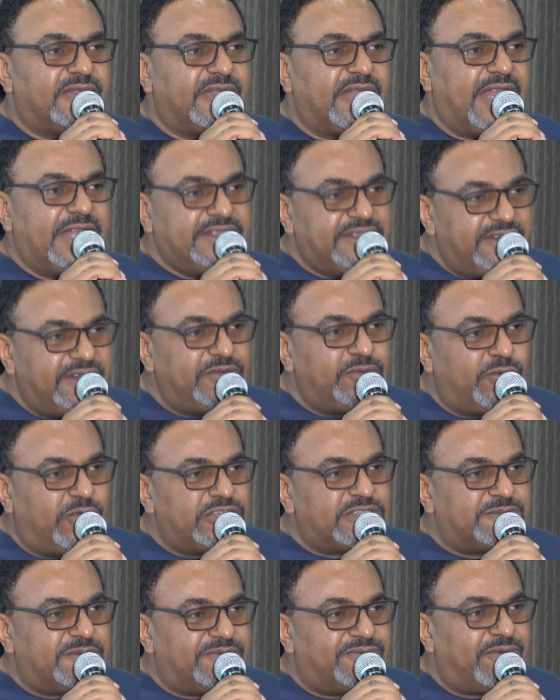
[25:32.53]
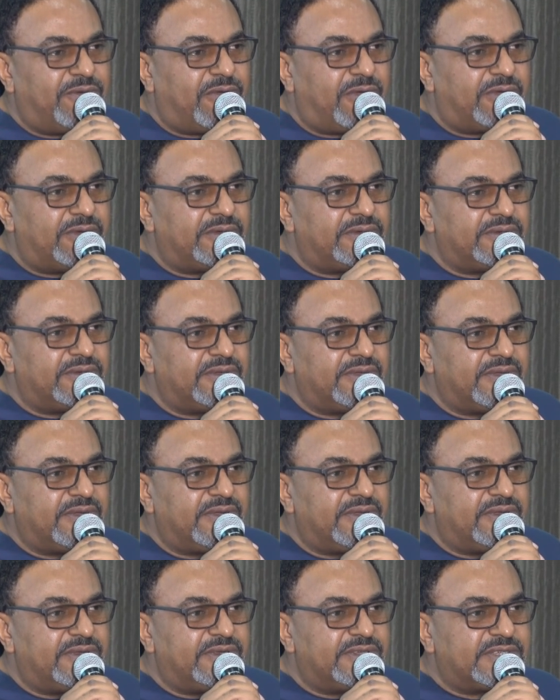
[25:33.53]
I did it once before.
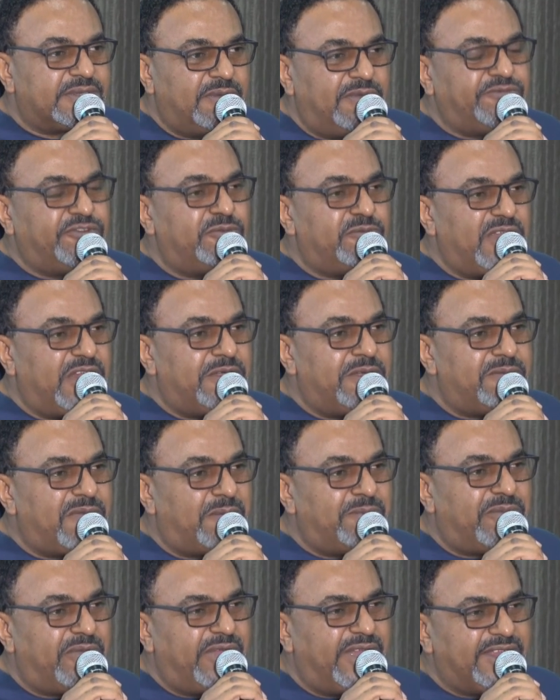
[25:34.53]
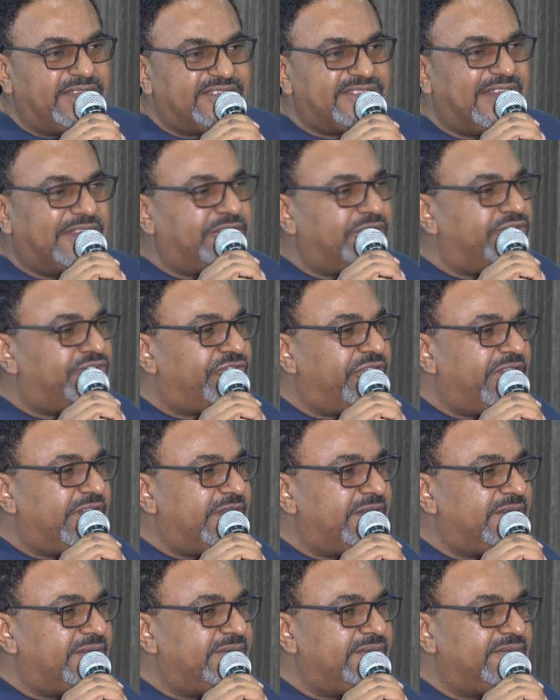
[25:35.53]
Some of you may remember
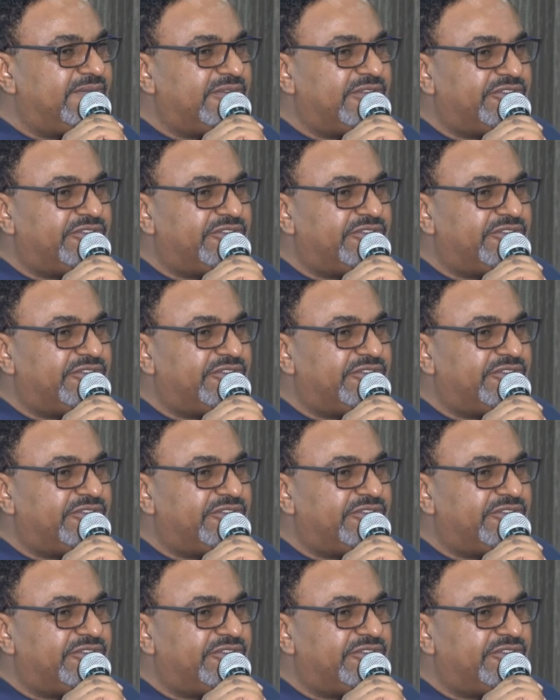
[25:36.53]
Executrain,